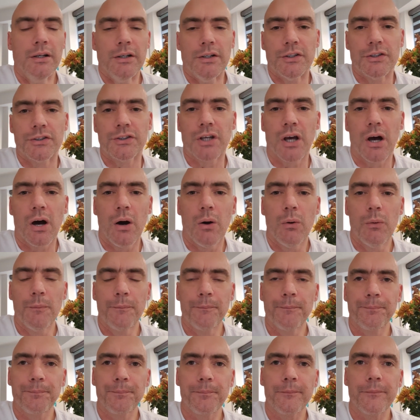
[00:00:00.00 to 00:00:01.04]

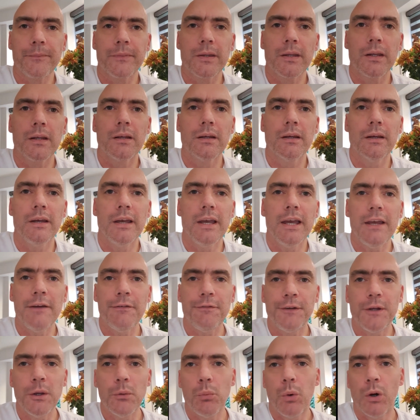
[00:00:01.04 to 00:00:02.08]
So
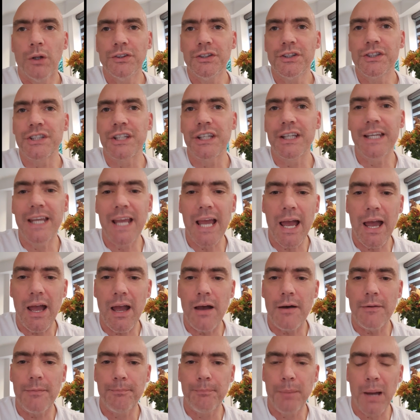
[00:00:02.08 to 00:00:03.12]
if you want to get
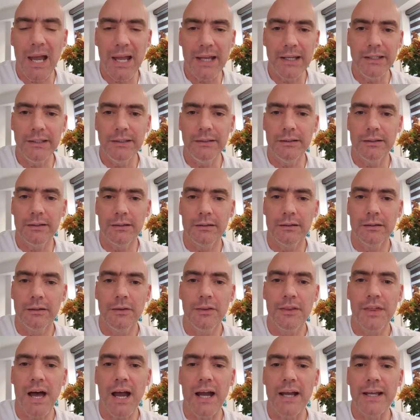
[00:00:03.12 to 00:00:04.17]
a paint
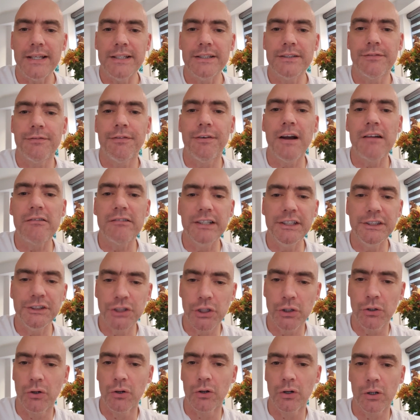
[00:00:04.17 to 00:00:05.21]
that is very
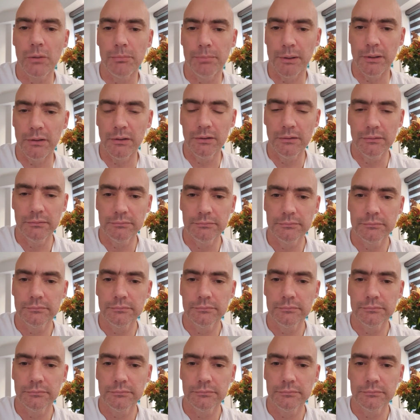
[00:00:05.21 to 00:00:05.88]
durable,